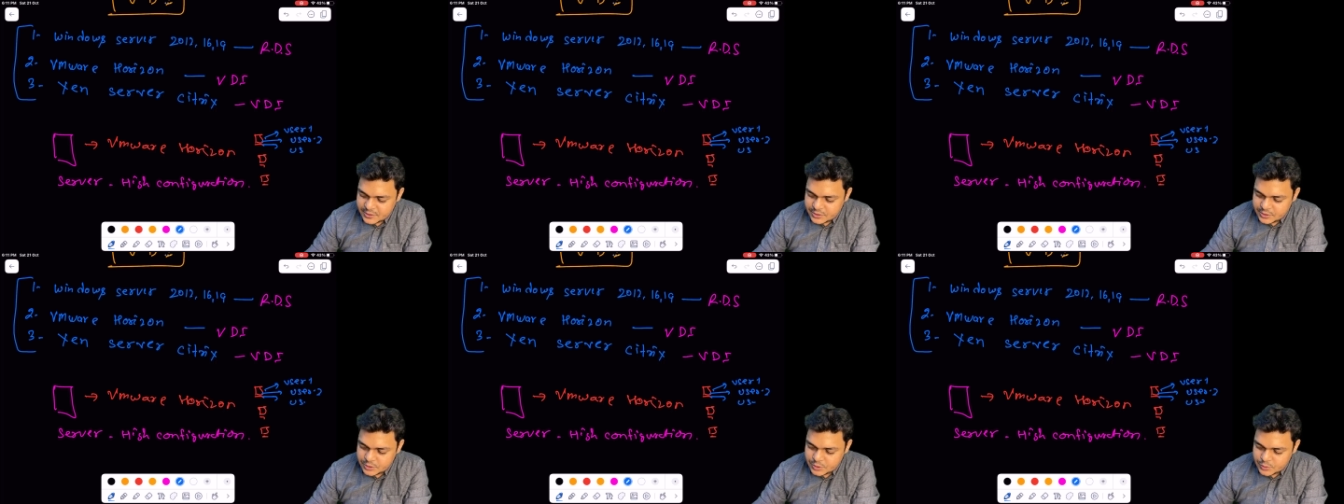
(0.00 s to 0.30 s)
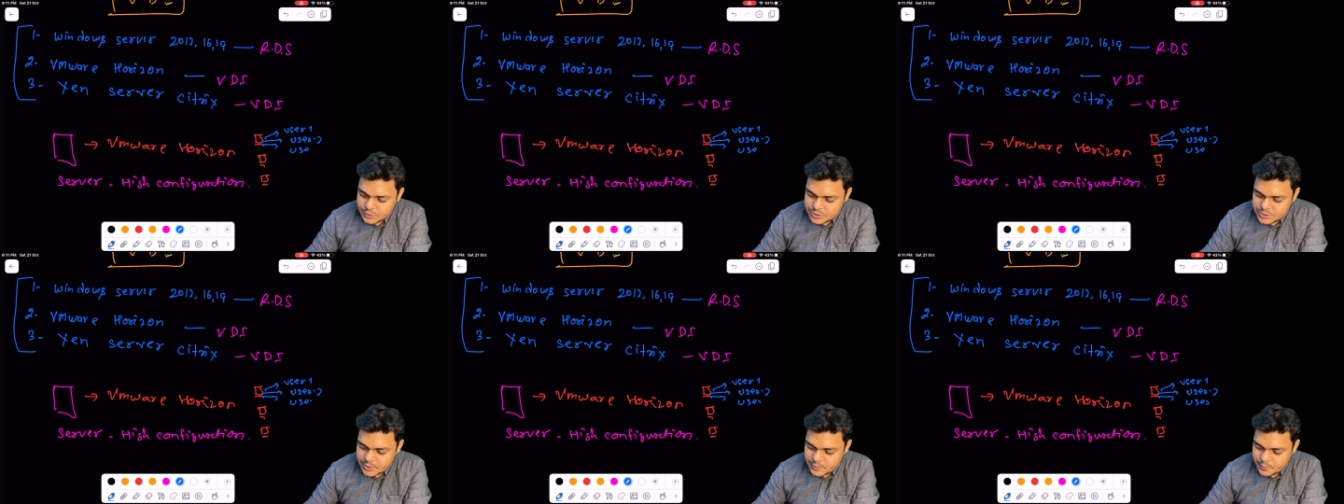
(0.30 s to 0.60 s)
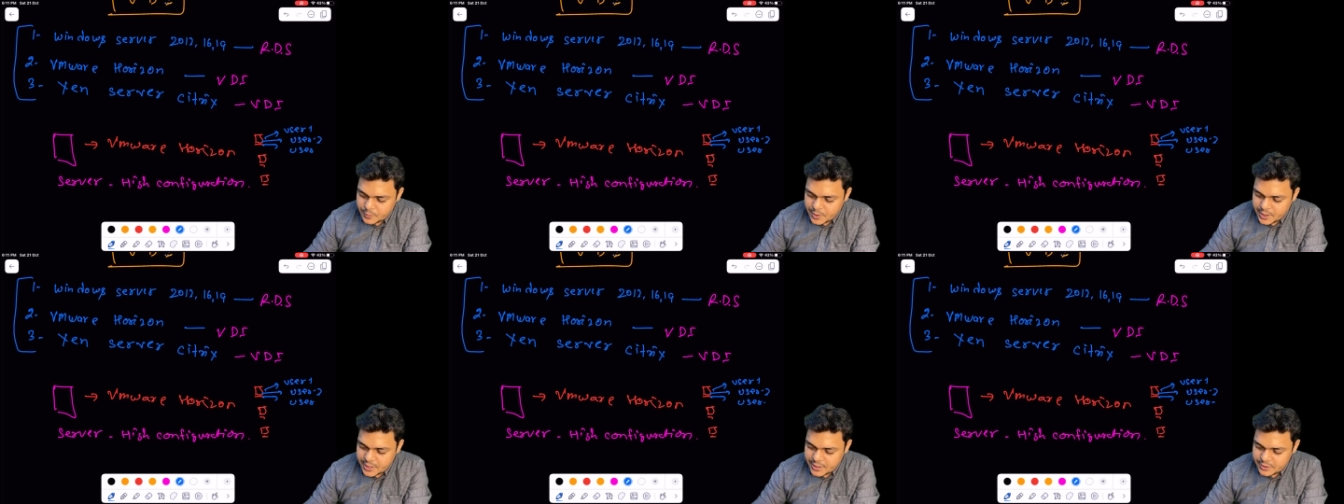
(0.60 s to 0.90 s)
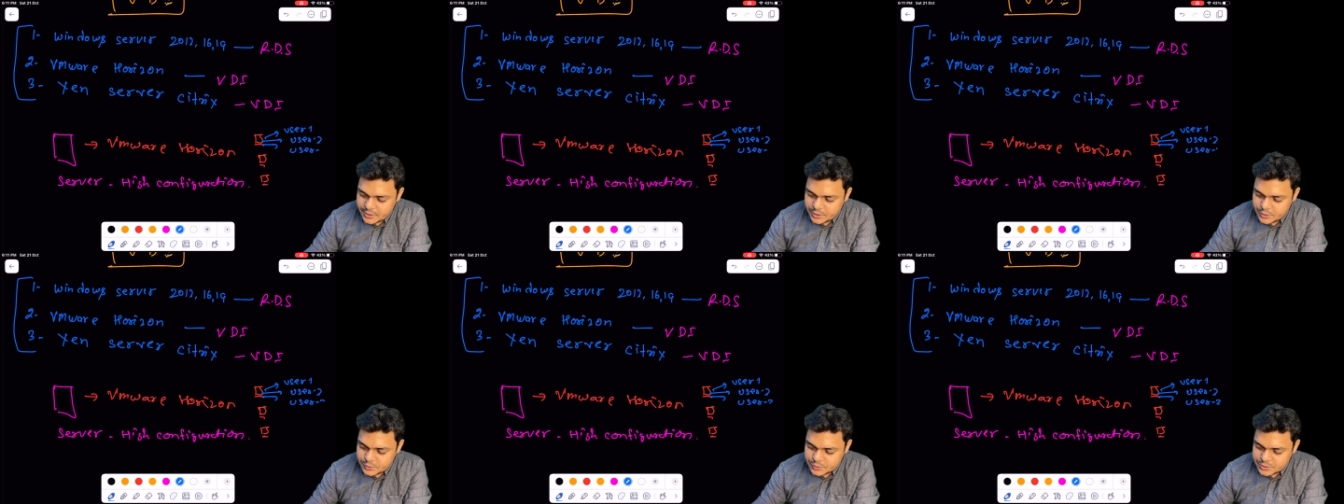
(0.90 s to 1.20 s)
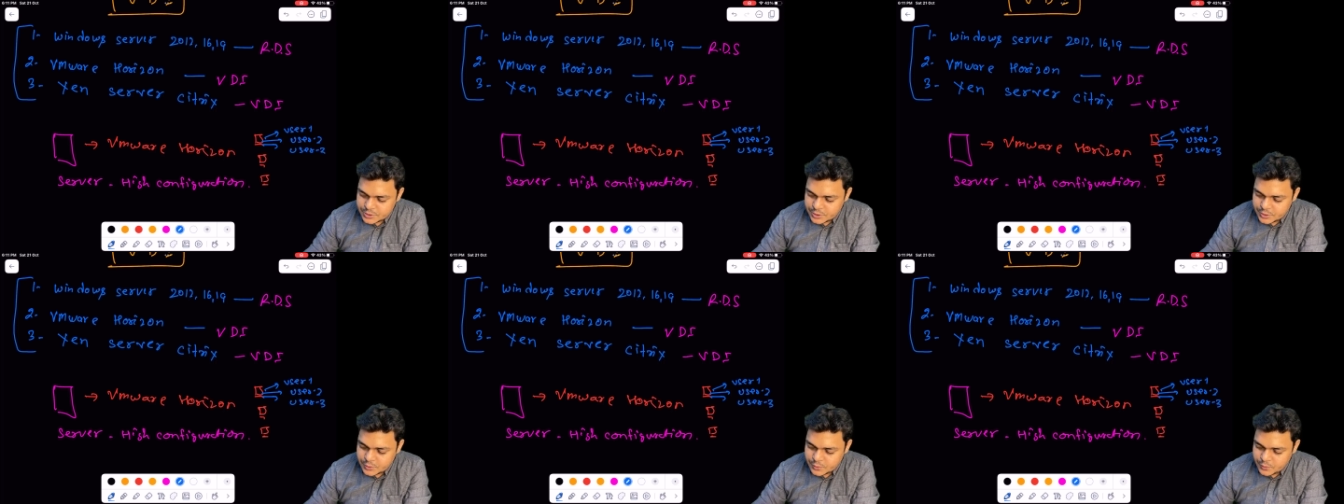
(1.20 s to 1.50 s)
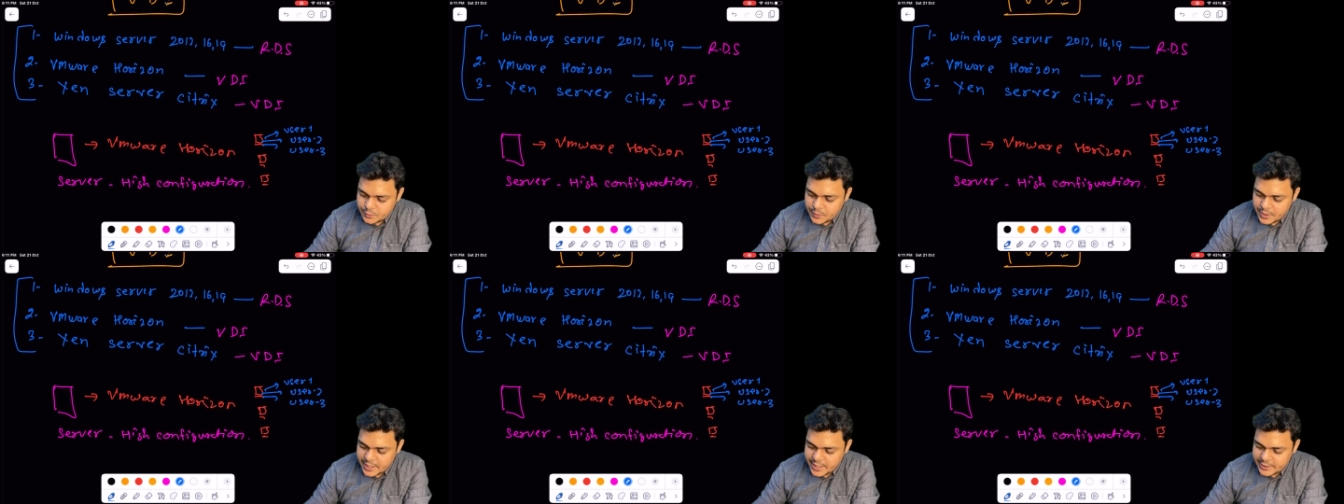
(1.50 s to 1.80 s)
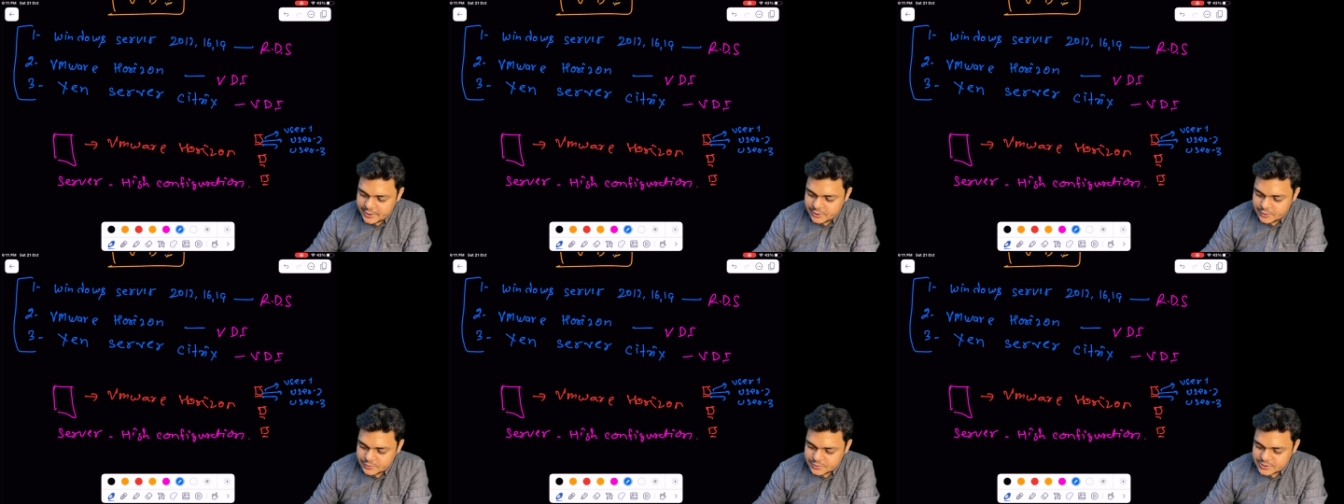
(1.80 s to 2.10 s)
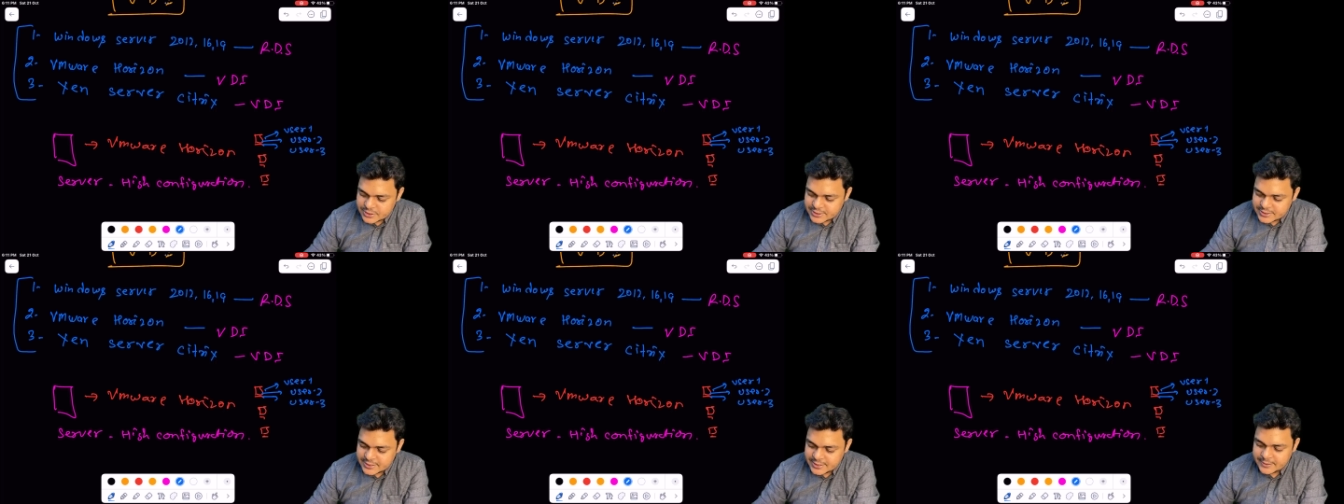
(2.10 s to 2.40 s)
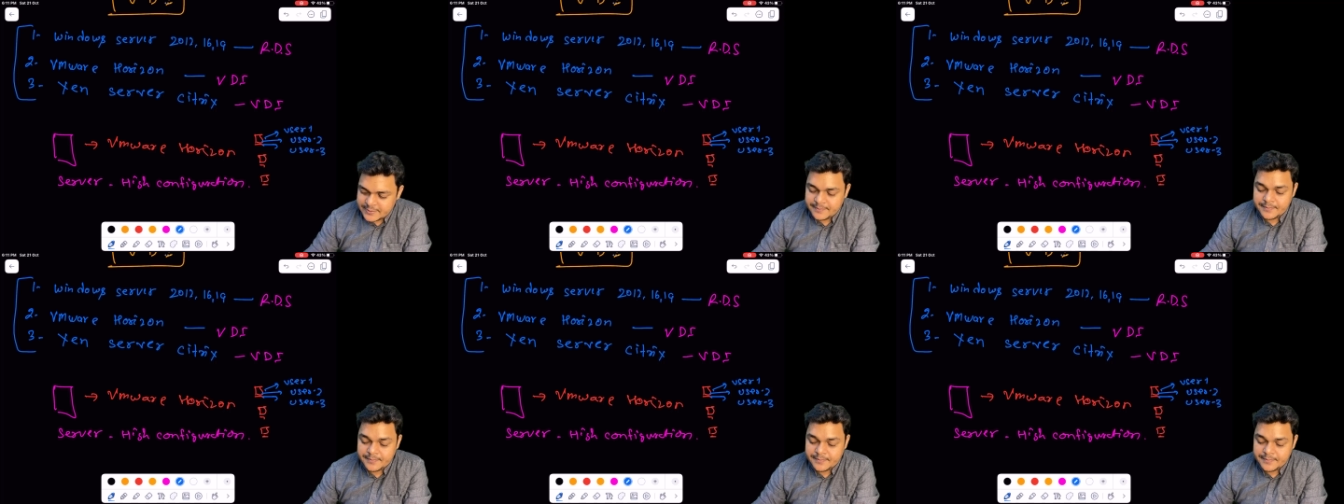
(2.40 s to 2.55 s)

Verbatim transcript: user 1, user 2 and user 3.